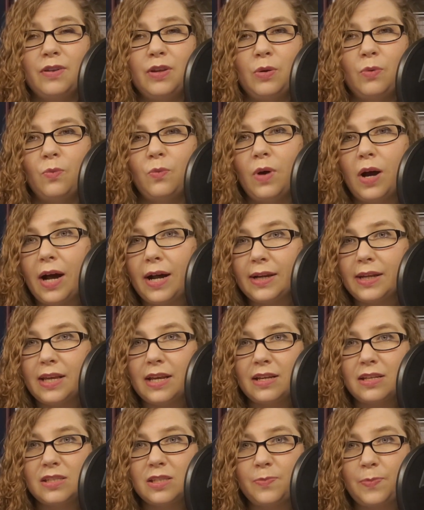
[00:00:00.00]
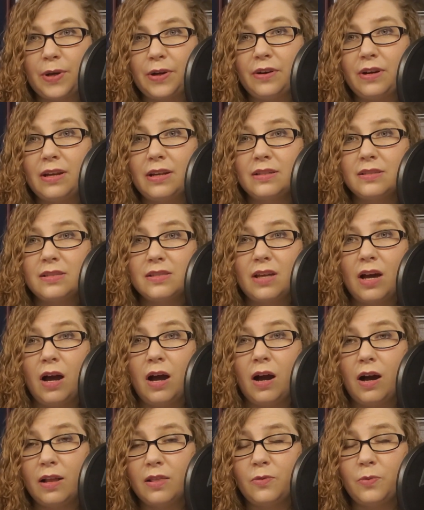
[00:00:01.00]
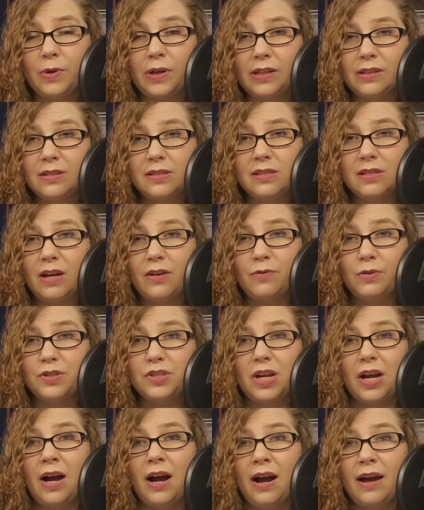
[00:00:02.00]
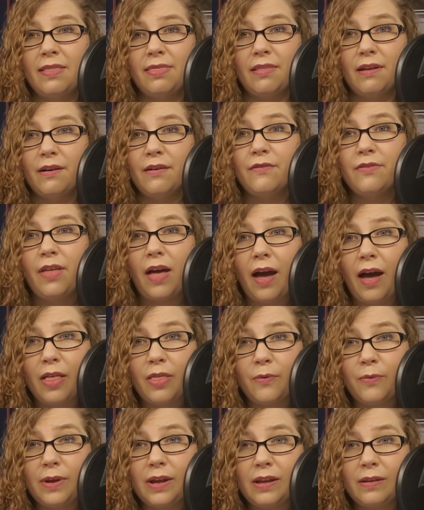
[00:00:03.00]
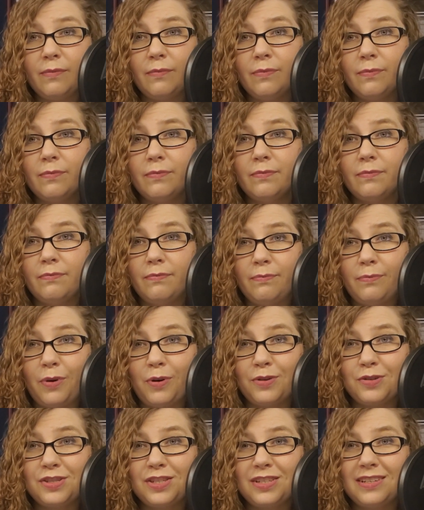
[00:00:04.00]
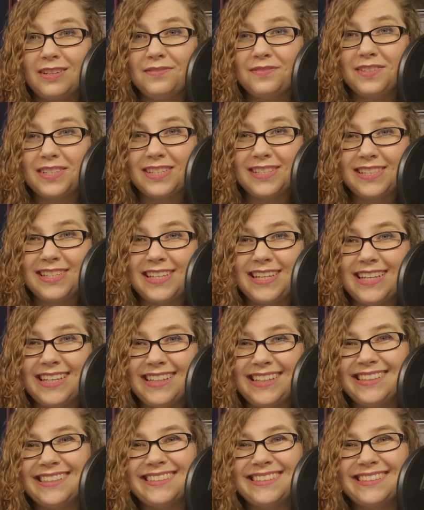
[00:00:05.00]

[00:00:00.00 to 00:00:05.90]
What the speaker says: you want to experience the Halloween stuff, which I love the Halloween portion of Disney.